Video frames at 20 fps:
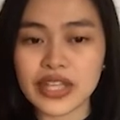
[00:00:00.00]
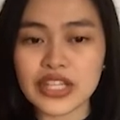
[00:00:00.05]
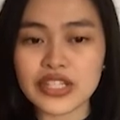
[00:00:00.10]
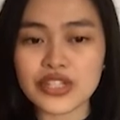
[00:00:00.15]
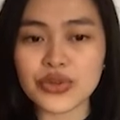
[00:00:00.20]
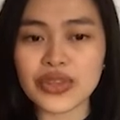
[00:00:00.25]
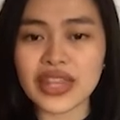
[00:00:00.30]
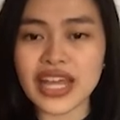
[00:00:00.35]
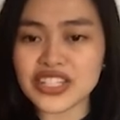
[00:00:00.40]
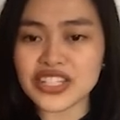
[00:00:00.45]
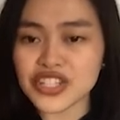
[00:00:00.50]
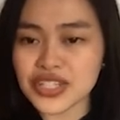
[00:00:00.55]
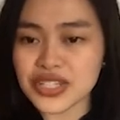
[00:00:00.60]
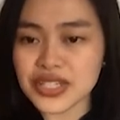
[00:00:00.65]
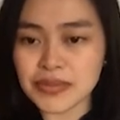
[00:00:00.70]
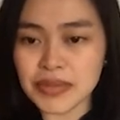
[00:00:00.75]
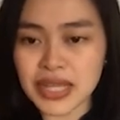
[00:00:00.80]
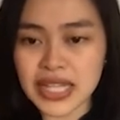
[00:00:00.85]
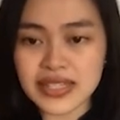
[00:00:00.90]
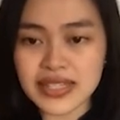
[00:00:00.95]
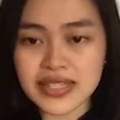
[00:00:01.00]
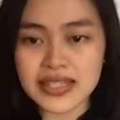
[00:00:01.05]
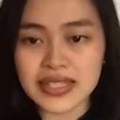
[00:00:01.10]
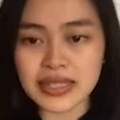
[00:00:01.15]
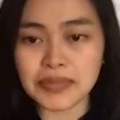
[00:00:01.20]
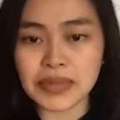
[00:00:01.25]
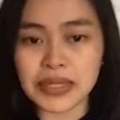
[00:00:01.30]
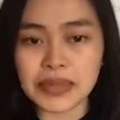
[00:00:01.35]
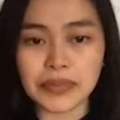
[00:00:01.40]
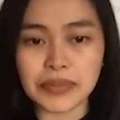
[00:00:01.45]
So that just means
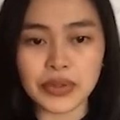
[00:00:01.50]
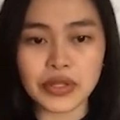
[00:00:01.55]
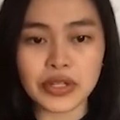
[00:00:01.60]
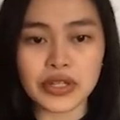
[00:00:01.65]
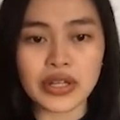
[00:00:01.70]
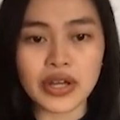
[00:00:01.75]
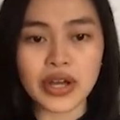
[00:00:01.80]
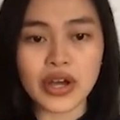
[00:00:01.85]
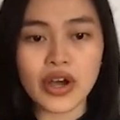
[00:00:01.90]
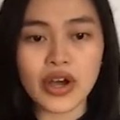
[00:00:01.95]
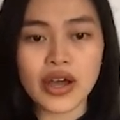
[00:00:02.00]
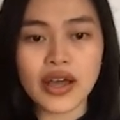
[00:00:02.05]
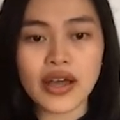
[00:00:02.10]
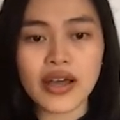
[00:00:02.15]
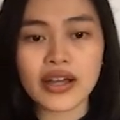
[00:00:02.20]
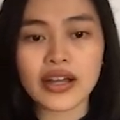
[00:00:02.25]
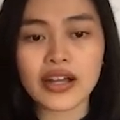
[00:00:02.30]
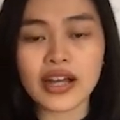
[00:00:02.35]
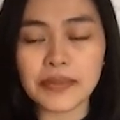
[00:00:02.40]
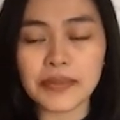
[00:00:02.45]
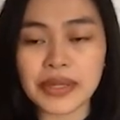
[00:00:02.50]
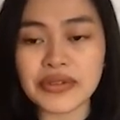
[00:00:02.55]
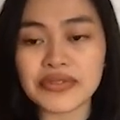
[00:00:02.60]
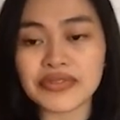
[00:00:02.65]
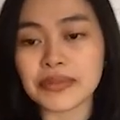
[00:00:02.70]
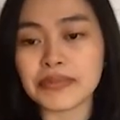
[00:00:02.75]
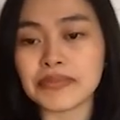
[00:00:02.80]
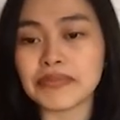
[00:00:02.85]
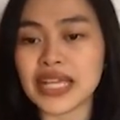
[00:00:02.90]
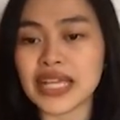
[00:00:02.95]
that people coming
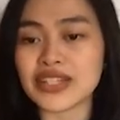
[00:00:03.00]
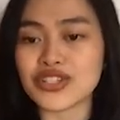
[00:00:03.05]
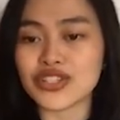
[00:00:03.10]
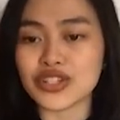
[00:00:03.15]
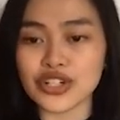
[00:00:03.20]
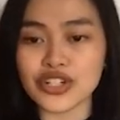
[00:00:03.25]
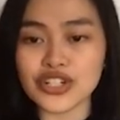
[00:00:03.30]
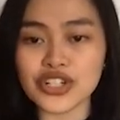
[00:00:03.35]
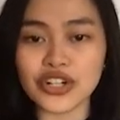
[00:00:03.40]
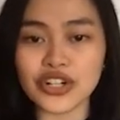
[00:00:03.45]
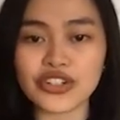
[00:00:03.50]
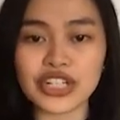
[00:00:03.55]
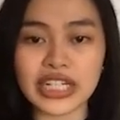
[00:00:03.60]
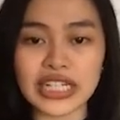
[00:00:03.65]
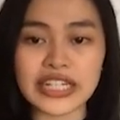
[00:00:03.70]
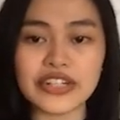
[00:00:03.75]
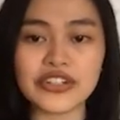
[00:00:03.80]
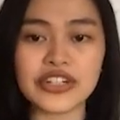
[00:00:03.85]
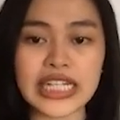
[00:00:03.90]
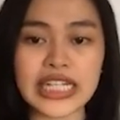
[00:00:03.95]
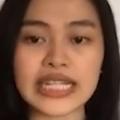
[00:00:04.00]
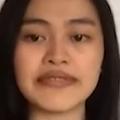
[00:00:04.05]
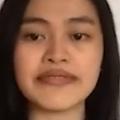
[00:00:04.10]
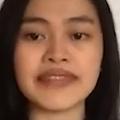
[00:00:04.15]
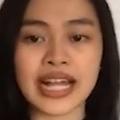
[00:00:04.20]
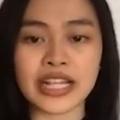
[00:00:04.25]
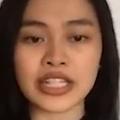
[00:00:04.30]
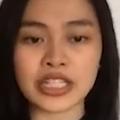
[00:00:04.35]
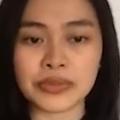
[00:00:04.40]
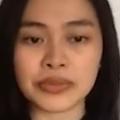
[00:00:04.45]
from paid search are really, really
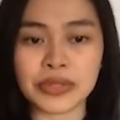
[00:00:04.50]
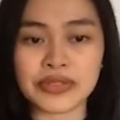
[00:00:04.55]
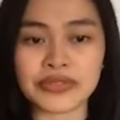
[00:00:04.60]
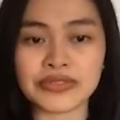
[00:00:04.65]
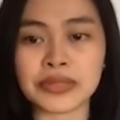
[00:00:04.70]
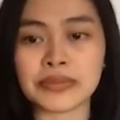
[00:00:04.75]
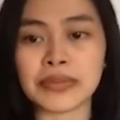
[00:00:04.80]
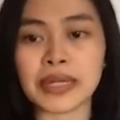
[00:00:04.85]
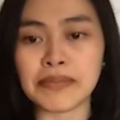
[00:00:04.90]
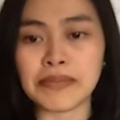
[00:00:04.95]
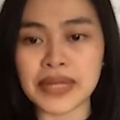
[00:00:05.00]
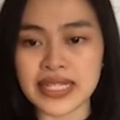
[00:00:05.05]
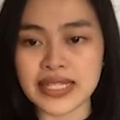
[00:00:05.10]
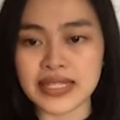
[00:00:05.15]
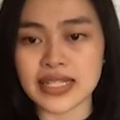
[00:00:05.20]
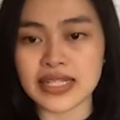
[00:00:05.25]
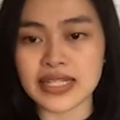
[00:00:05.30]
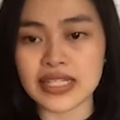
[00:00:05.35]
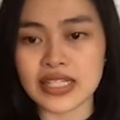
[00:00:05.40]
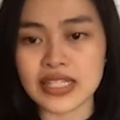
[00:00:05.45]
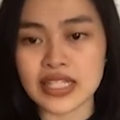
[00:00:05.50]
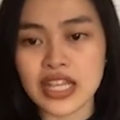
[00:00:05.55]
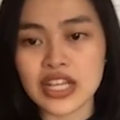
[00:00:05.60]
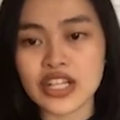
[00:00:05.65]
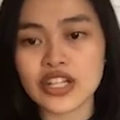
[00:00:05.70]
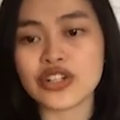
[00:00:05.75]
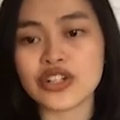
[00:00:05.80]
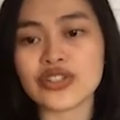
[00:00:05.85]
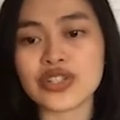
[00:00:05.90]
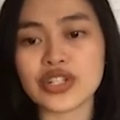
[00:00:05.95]
valuable for my business
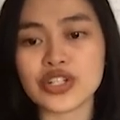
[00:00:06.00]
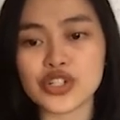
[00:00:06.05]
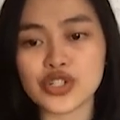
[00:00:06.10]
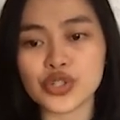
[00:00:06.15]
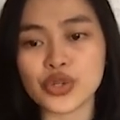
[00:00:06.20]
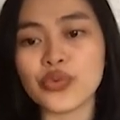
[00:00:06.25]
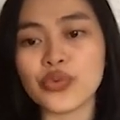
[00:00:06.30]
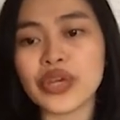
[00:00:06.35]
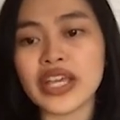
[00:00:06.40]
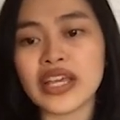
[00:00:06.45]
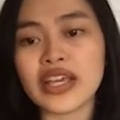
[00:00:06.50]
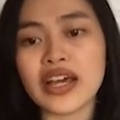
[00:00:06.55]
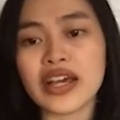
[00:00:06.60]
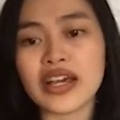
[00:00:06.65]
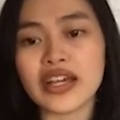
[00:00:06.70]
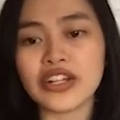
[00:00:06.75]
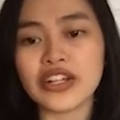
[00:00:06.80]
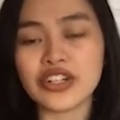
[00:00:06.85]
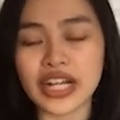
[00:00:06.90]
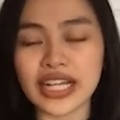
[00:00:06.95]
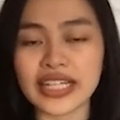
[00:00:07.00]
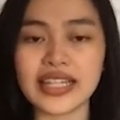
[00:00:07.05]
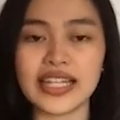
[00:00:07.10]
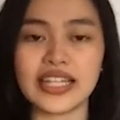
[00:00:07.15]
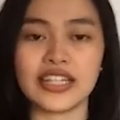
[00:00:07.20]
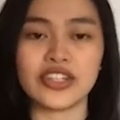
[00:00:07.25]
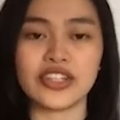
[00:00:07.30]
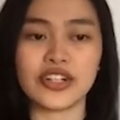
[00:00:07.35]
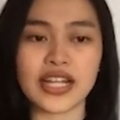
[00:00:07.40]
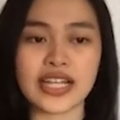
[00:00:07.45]
because they're showing great
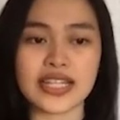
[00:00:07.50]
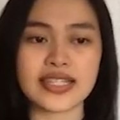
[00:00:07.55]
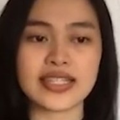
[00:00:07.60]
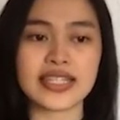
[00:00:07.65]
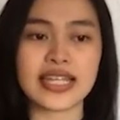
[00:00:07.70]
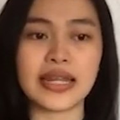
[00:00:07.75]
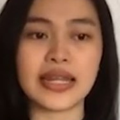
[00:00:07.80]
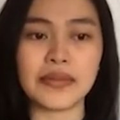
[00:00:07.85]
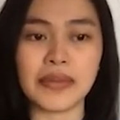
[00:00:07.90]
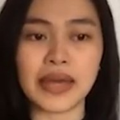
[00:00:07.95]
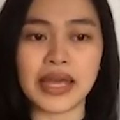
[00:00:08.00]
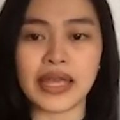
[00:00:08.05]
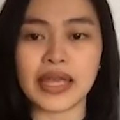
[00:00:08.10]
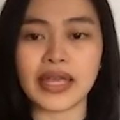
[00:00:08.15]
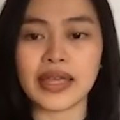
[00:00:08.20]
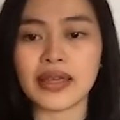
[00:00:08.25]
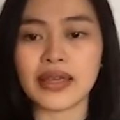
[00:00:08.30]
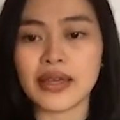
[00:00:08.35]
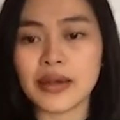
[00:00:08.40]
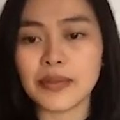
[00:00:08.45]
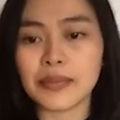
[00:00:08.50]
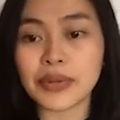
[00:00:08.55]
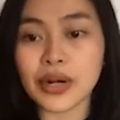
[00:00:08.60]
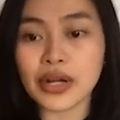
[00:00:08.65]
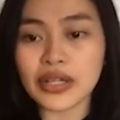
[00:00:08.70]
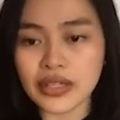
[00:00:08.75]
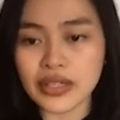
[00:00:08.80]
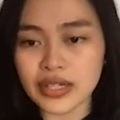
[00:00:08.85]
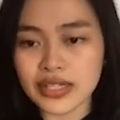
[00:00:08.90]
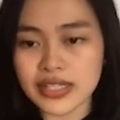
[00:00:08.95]
interest in my
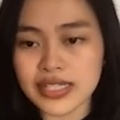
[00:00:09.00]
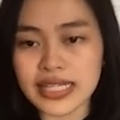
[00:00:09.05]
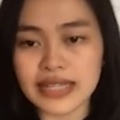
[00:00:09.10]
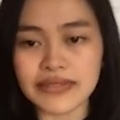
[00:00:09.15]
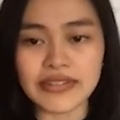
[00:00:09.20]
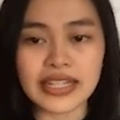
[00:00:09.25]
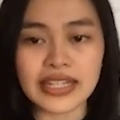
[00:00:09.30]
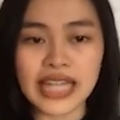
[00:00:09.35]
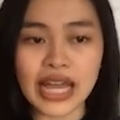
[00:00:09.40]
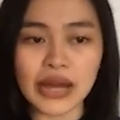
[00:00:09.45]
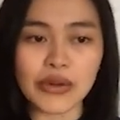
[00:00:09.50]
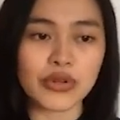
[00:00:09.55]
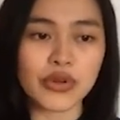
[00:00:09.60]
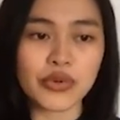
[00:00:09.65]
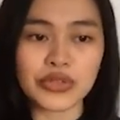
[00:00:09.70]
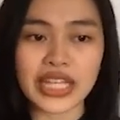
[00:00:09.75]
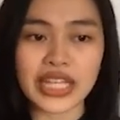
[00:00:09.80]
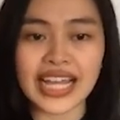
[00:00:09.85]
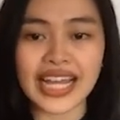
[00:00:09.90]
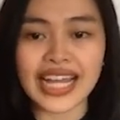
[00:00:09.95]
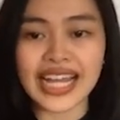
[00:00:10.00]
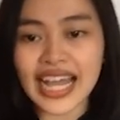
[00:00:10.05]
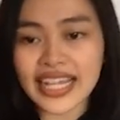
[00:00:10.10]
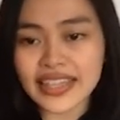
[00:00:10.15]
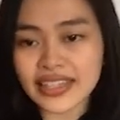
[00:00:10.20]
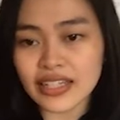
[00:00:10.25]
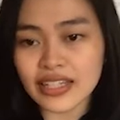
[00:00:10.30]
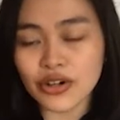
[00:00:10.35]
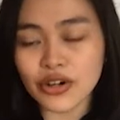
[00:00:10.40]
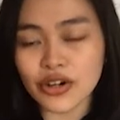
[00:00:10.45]
products, even downloading a
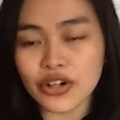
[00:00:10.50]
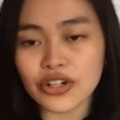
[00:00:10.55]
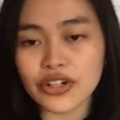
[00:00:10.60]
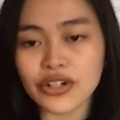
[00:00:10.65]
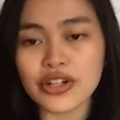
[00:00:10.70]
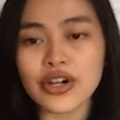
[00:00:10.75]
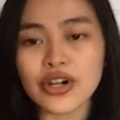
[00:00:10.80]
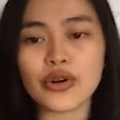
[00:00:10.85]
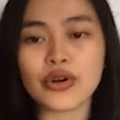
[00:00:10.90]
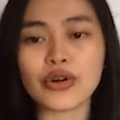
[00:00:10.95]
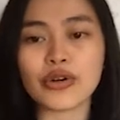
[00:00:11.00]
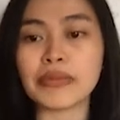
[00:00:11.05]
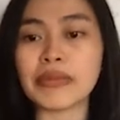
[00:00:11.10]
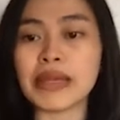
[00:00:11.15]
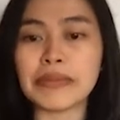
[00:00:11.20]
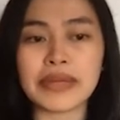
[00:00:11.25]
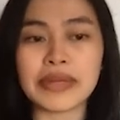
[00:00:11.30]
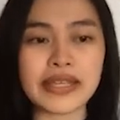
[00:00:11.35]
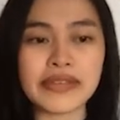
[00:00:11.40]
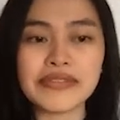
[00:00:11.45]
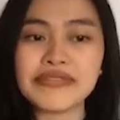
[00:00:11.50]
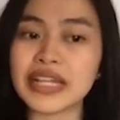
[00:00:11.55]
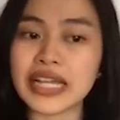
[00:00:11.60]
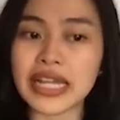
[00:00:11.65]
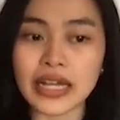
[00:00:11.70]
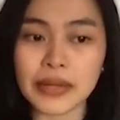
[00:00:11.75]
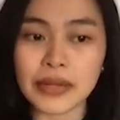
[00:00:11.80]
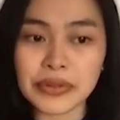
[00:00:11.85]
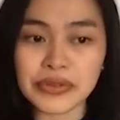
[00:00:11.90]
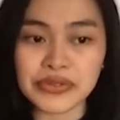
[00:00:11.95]
catalog or maybe filling
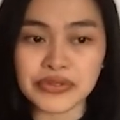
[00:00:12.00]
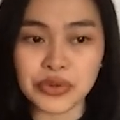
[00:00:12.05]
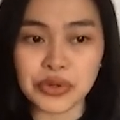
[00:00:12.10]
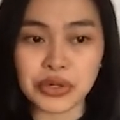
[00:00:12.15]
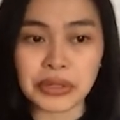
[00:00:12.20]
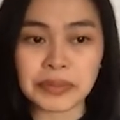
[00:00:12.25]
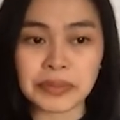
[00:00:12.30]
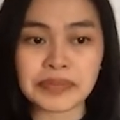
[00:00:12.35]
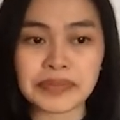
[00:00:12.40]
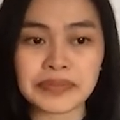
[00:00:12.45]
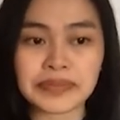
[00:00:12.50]
up a form.